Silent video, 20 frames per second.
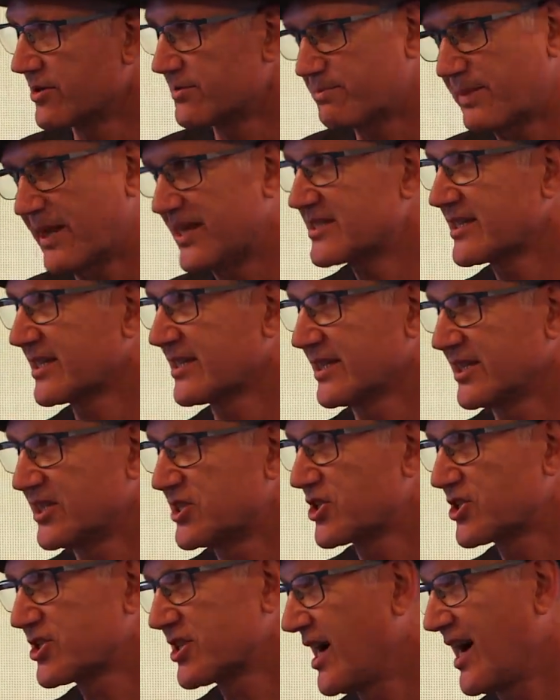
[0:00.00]
basically
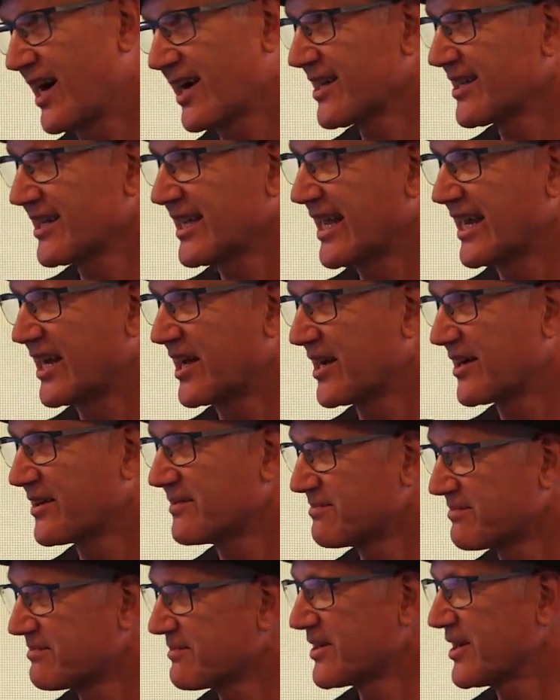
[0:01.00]
just talk in a
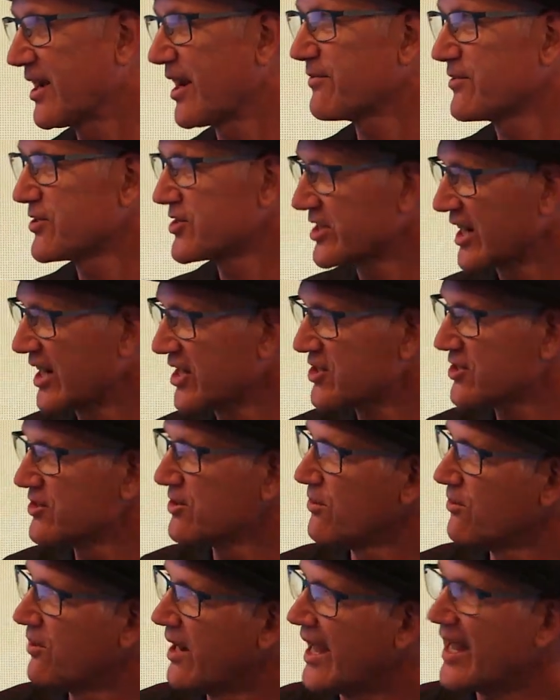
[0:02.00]

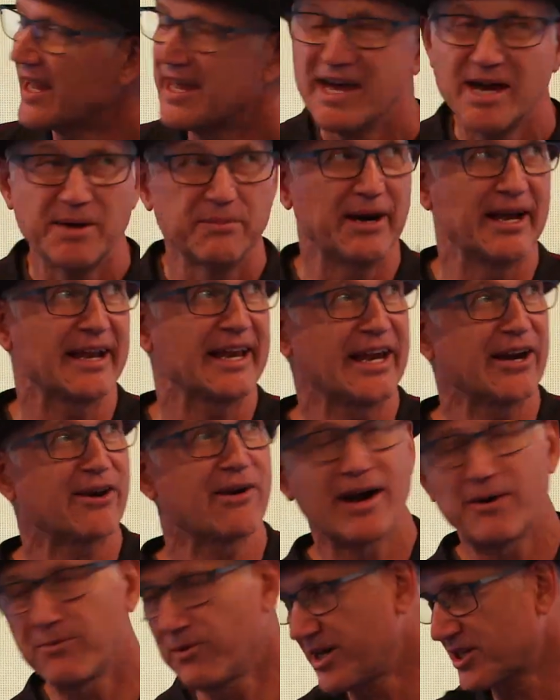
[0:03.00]
conversational way. But here
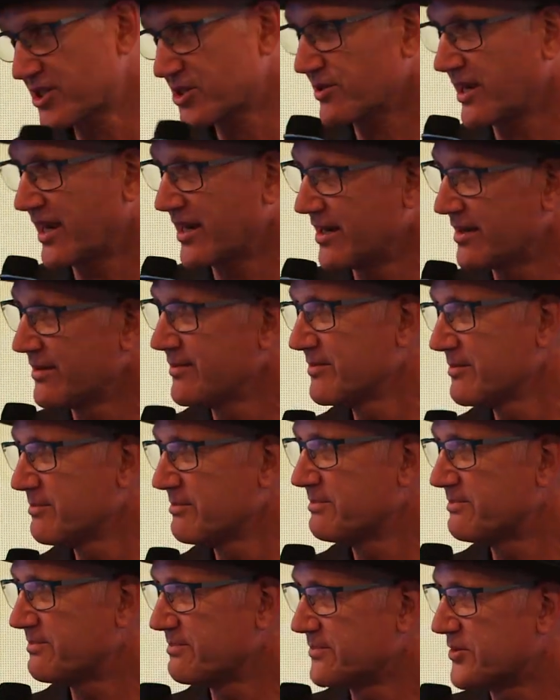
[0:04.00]
I was trying to
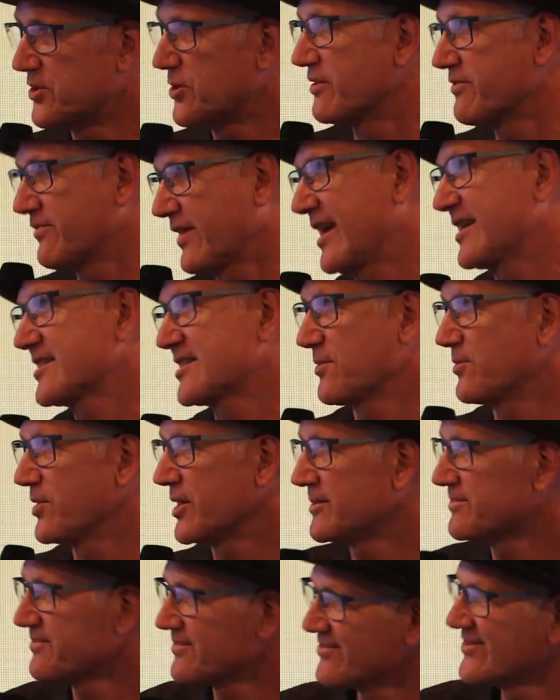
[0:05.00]
do a fancy
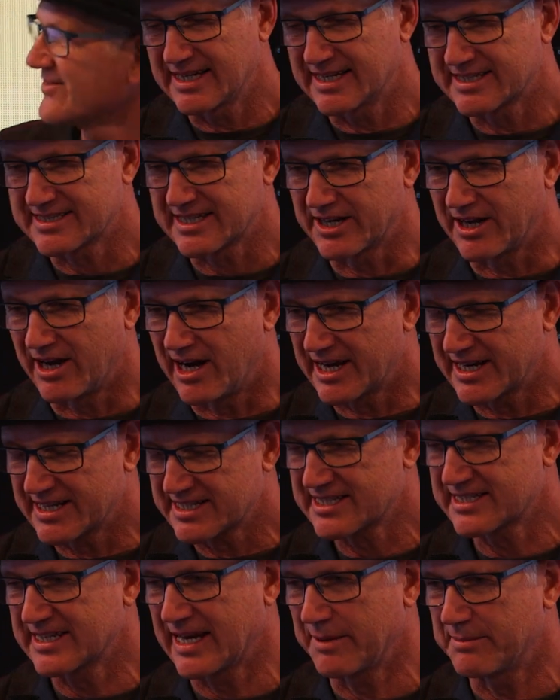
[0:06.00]
one. It's an
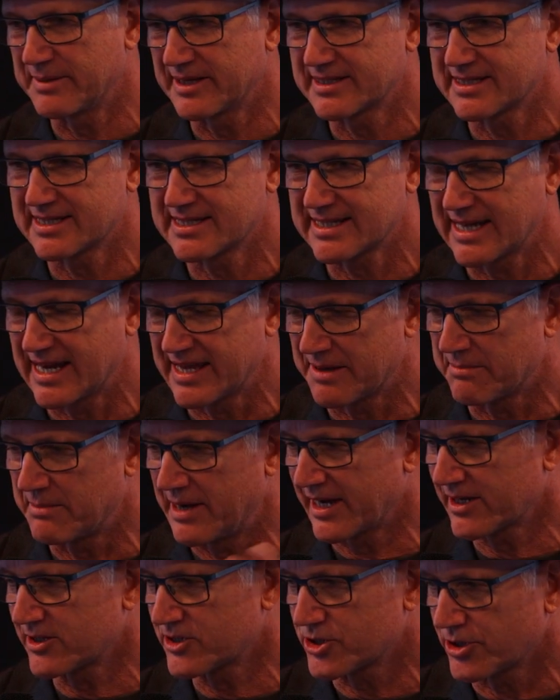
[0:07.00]
honest statement to say that
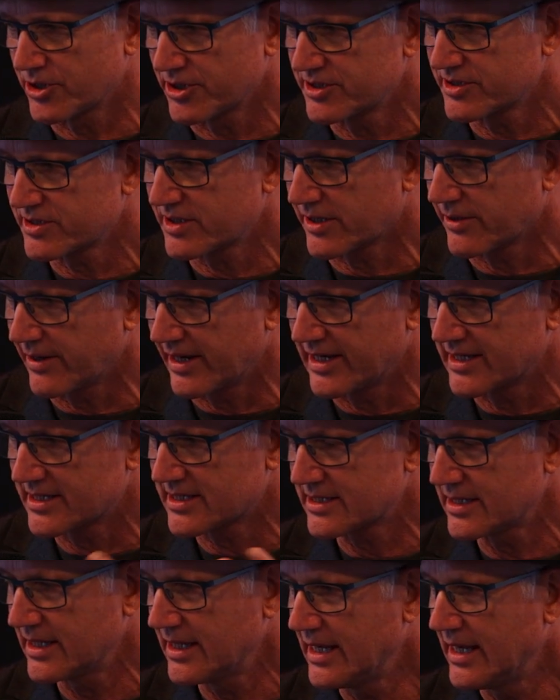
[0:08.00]
Michael Jordan's the
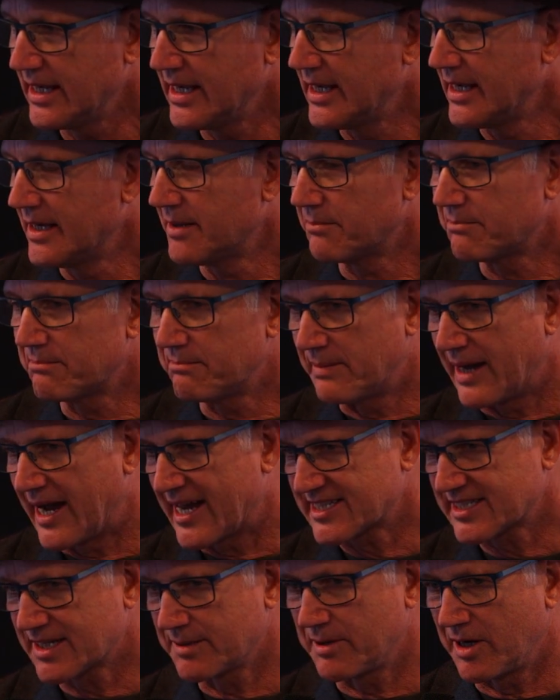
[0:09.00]
greatest
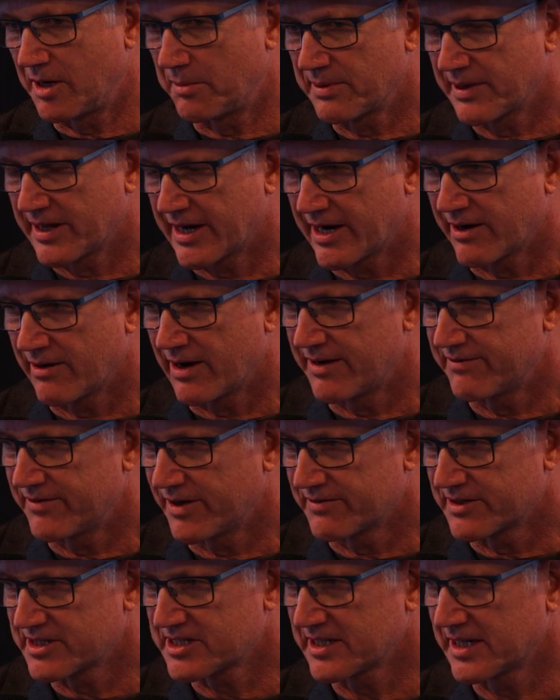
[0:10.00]
basketball player I've
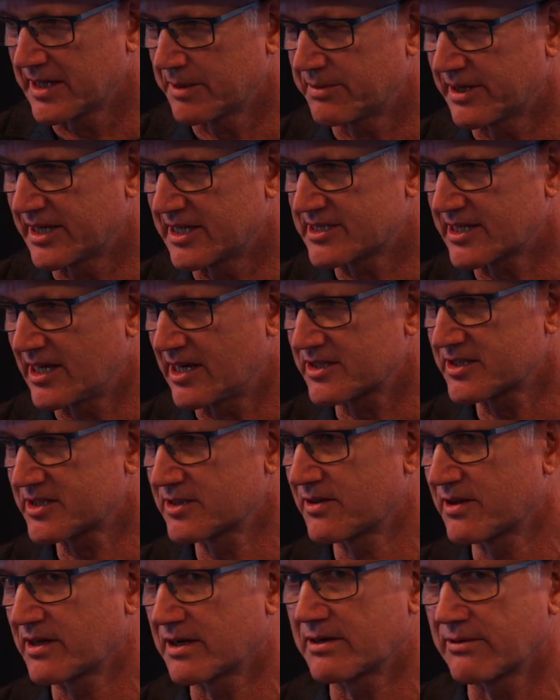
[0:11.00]
ever seen, but he's
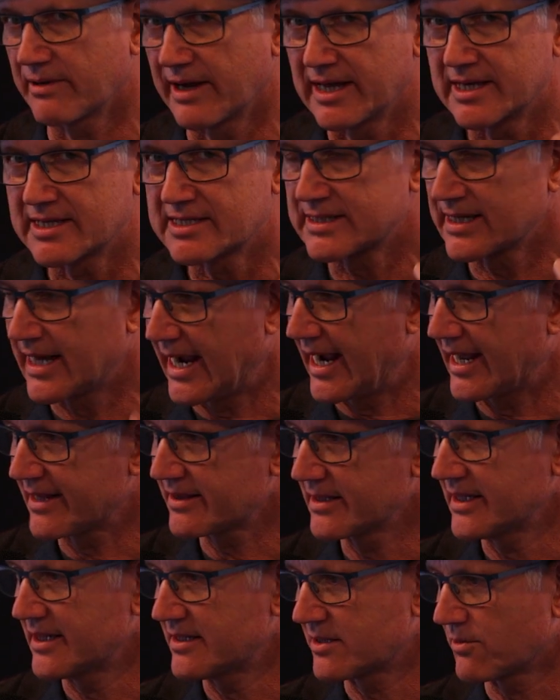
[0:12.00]
also the greatest
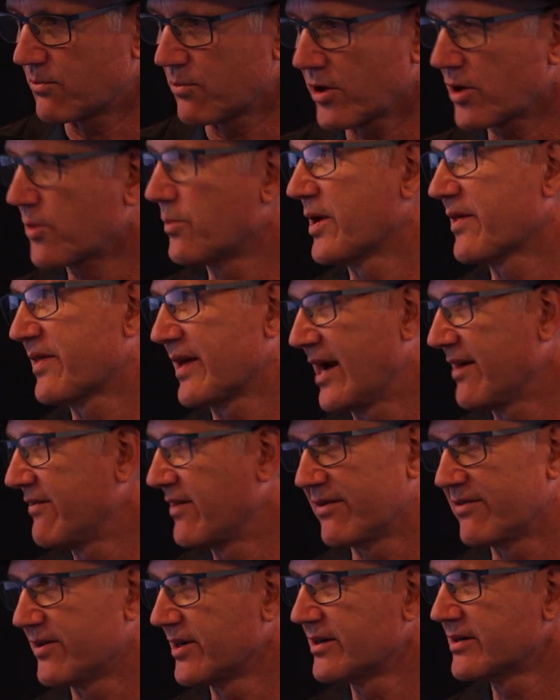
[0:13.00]
athlete to work with I've
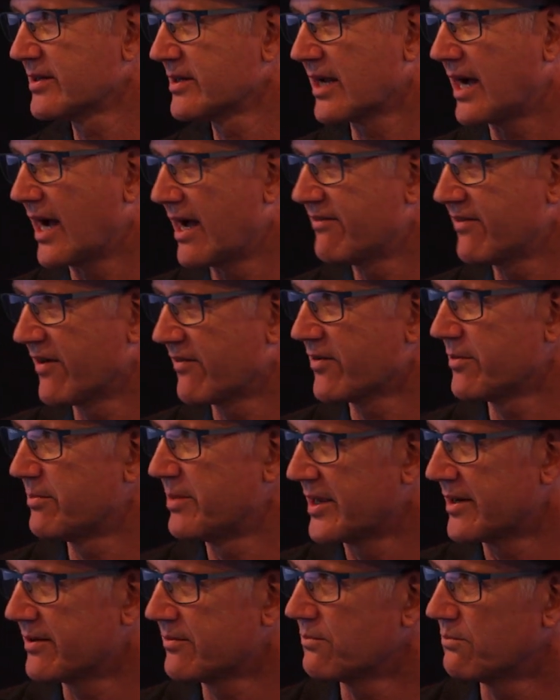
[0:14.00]
ever
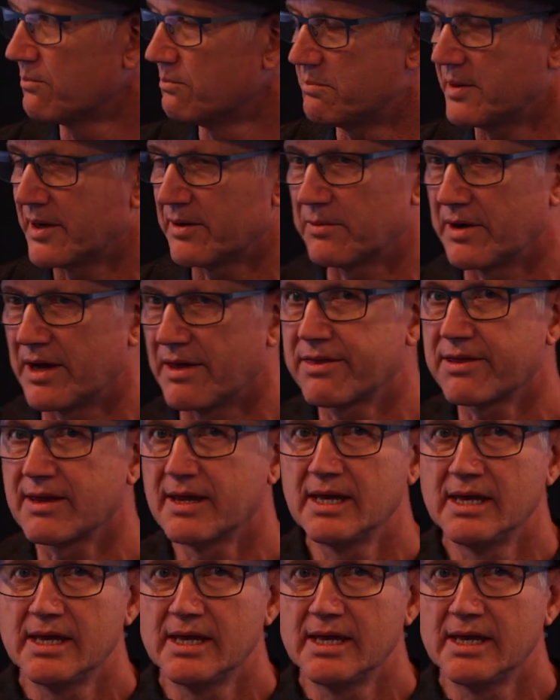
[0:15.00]
been with.